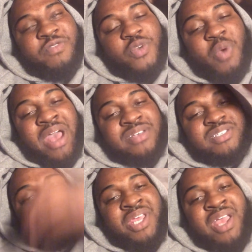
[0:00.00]
if you
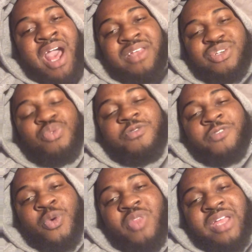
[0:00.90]
ask me, I do
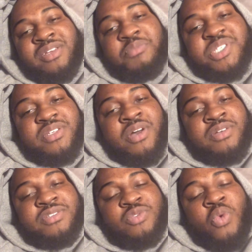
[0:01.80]
feel that Nipsey
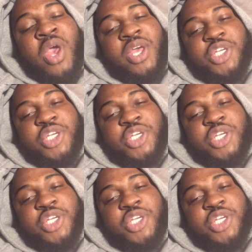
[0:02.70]
Hussle